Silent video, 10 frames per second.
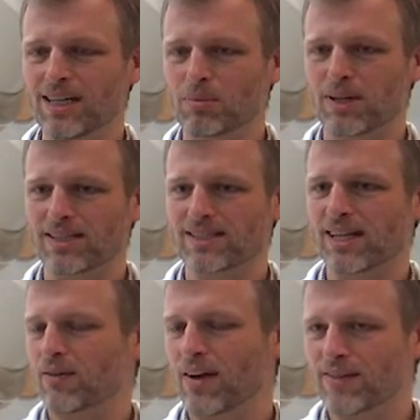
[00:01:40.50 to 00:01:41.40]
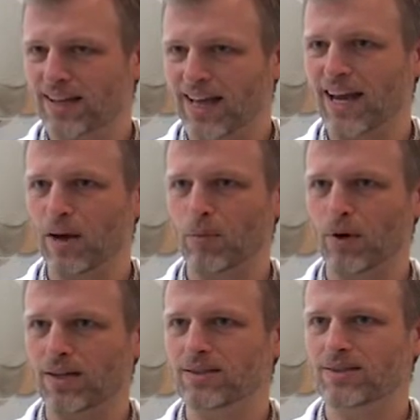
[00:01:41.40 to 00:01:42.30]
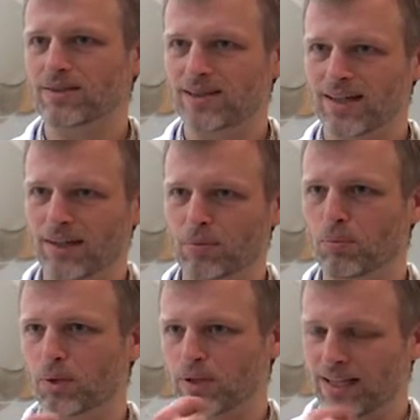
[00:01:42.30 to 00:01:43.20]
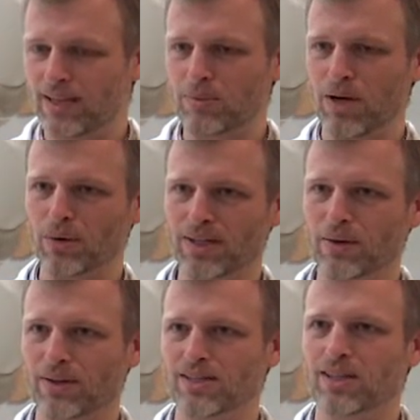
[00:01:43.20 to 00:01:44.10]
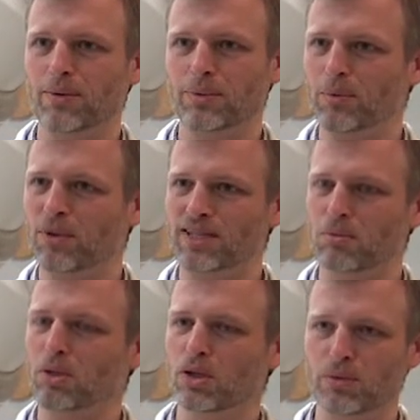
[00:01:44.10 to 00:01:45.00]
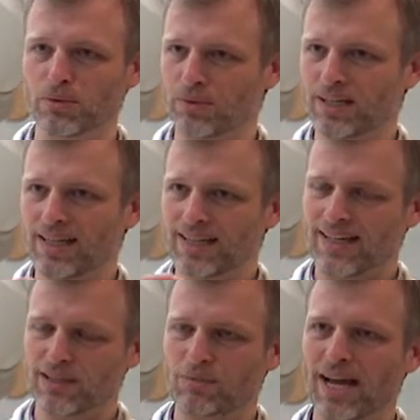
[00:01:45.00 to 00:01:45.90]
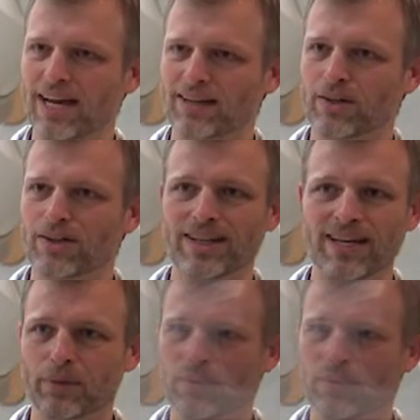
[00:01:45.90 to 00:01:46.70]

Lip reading: but instead of having the camera put in the mouth down in the stomach, we place a balloon that has a magnet on the end, and we